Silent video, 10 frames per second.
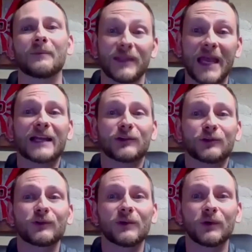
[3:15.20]
The
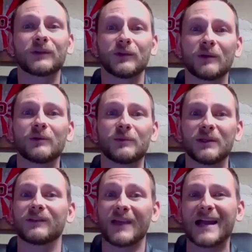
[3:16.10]
accuracy with UWB
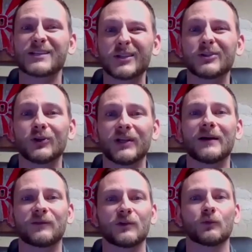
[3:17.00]
is actually good
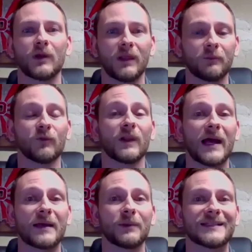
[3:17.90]
enough to
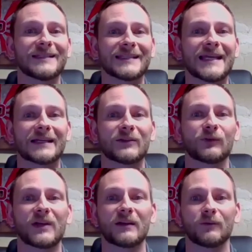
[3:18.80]
reliably detect those
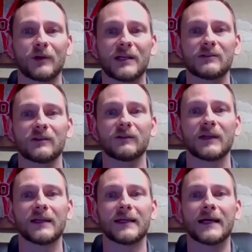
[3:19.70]
kind of ranges.
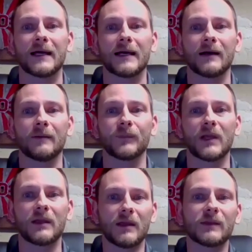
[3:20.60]

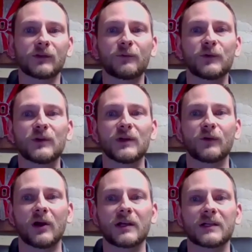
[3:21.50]
And there's a few
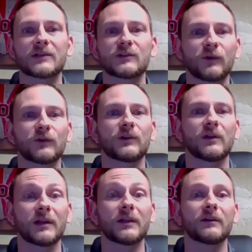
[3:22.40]
different architectures for
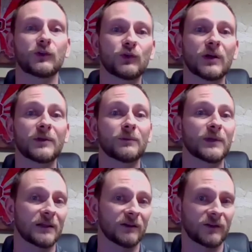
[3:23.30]
a
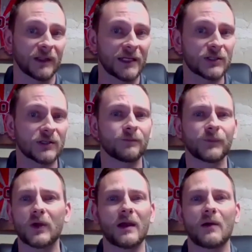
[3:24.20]
UWB installation,
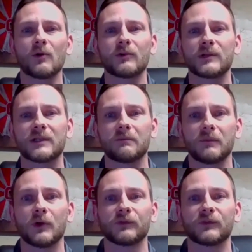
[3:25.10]
so I won't go into
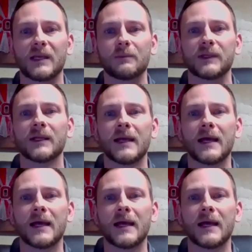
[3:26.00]
those today, but